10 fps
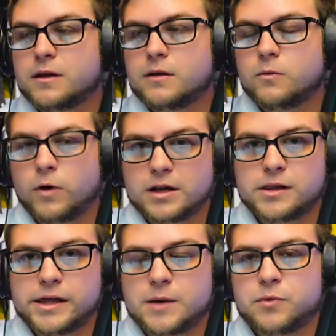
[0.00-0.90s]
one
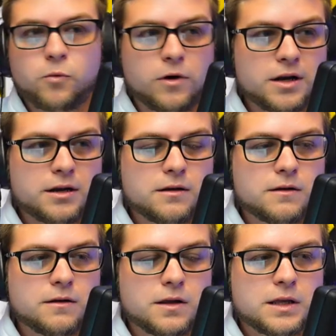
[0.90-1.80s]
clamp and one
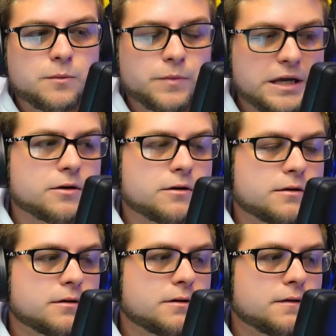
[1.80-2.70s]
meter,
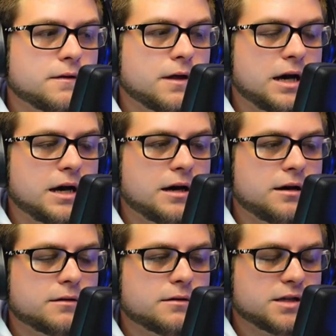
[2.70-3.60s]

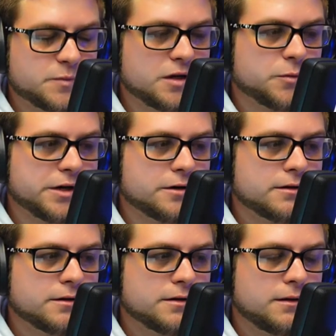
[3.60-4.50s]
uh, SPL meter,
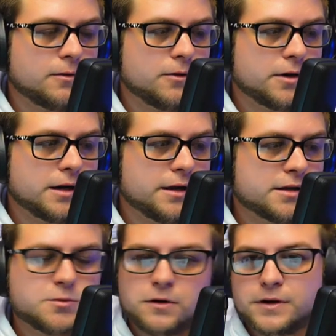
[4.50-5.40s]
you're looking at like
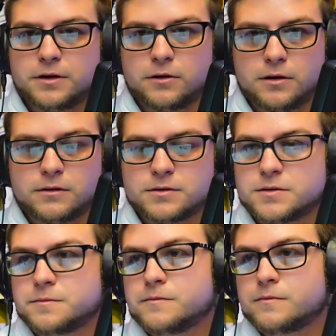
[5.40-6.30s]
twelve hundred dollars,
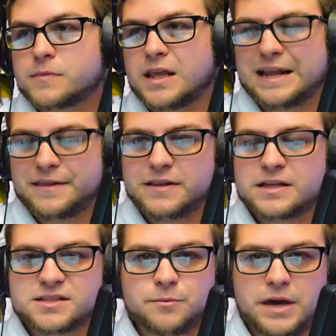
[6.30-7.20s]
and I think
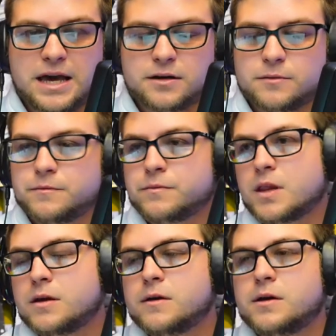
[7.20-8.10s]
that's the Magnum.
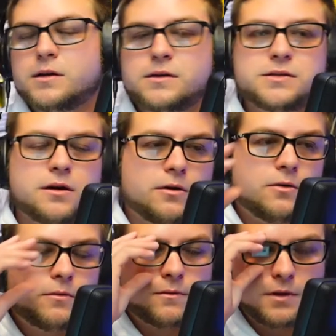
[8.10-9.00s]

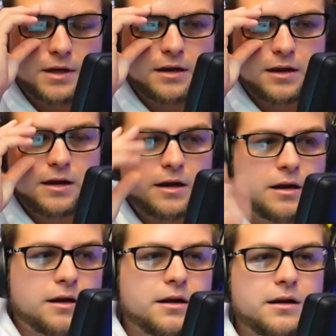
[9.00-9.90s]
So, in
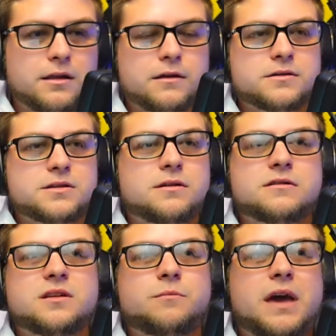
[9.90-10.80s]
in in there's
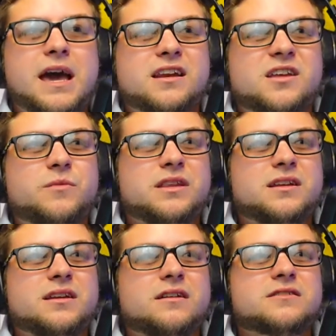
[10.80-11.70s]
there's the Magnum, and then
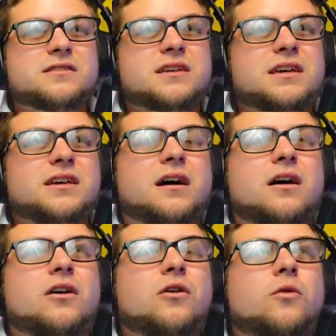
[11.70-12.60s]
there's the
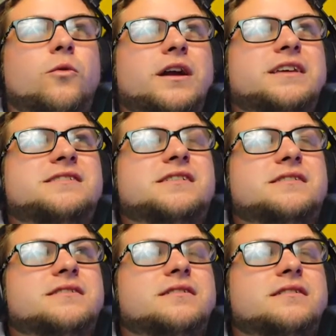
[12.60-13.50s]
oh, what is
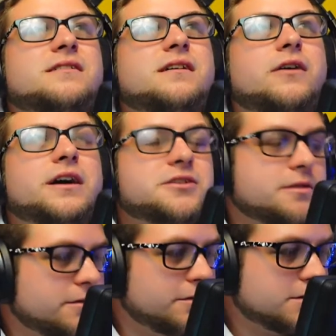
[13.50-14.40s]
it? Oh, I should
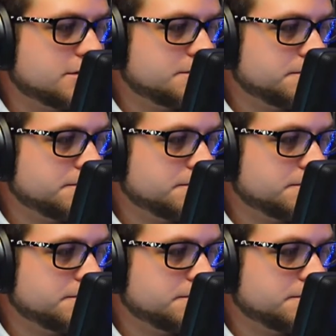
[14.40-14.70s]
know this.